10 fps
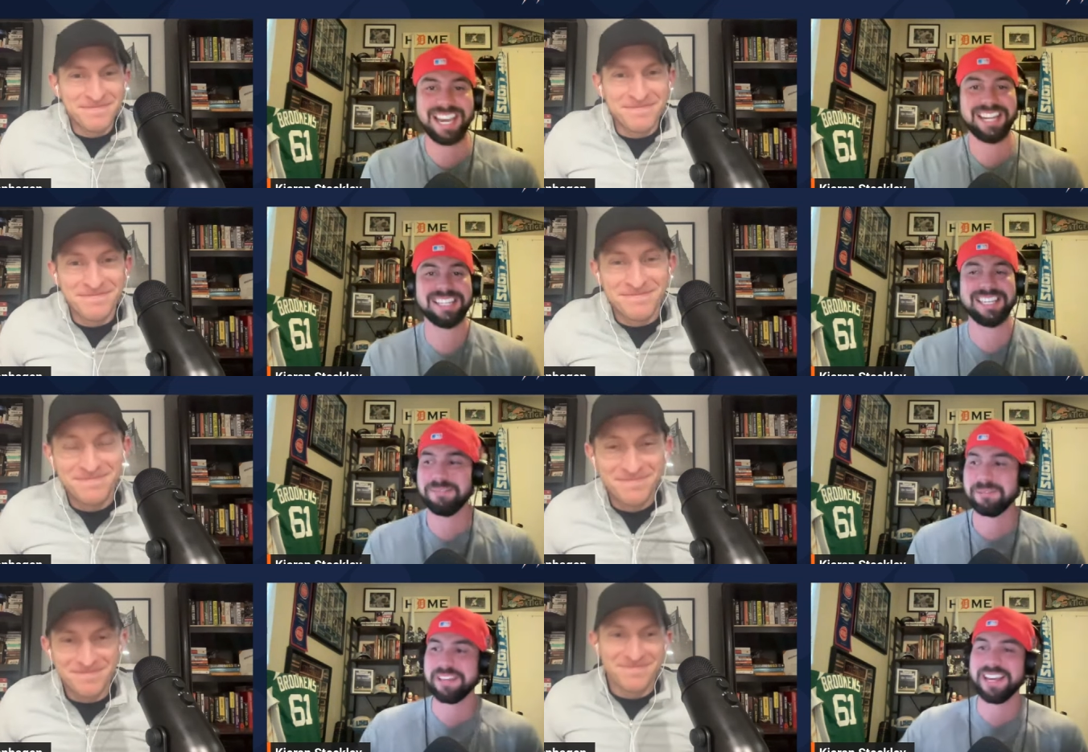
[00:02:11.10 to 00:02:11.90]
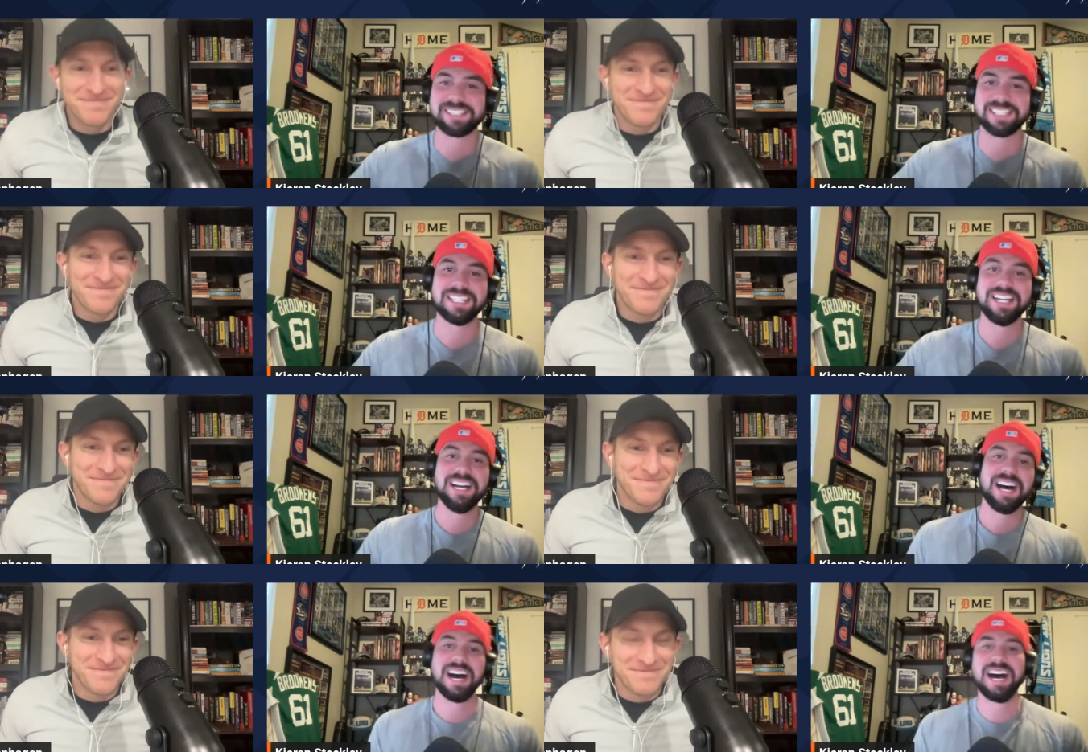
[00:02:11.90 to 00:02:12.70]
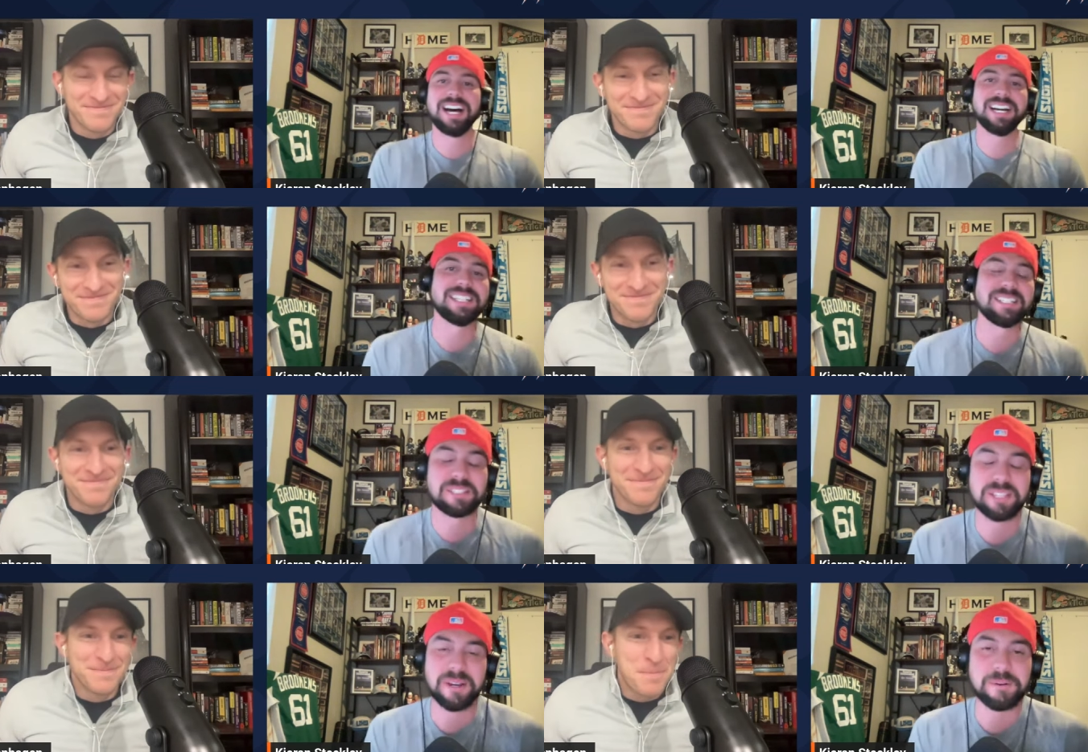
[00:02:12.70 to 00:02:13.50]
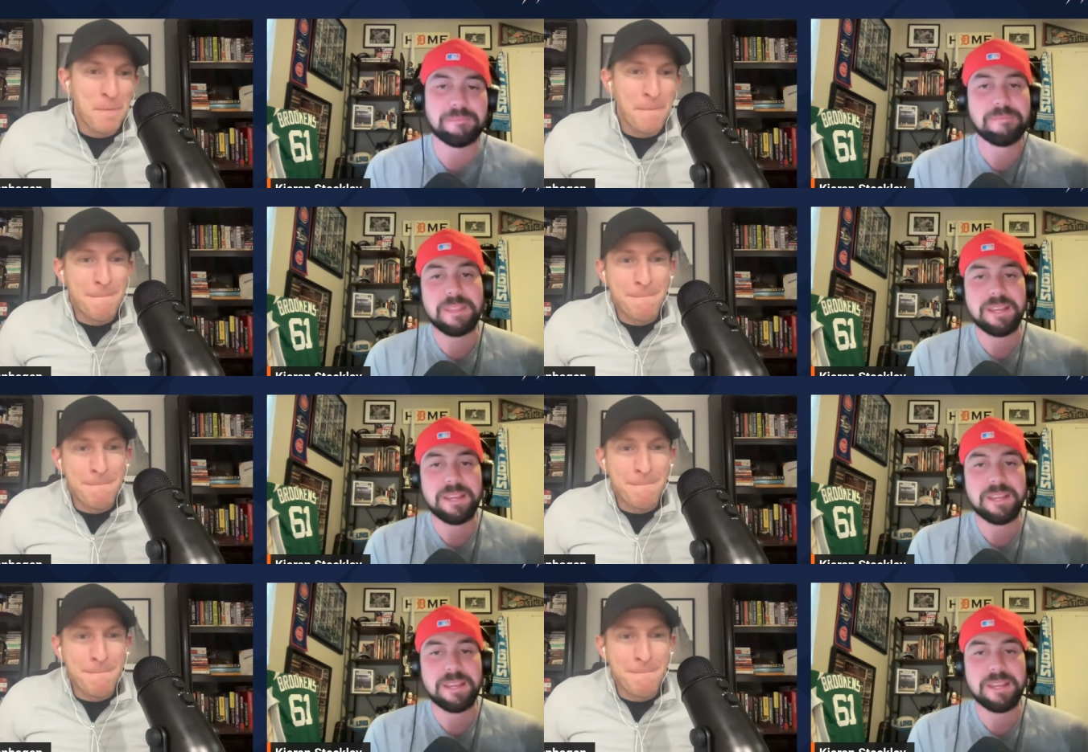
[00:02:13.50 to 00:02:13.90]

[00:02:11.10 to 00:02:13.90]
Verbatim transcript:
Speaker 1: Gotta keep them guessing. Uh, so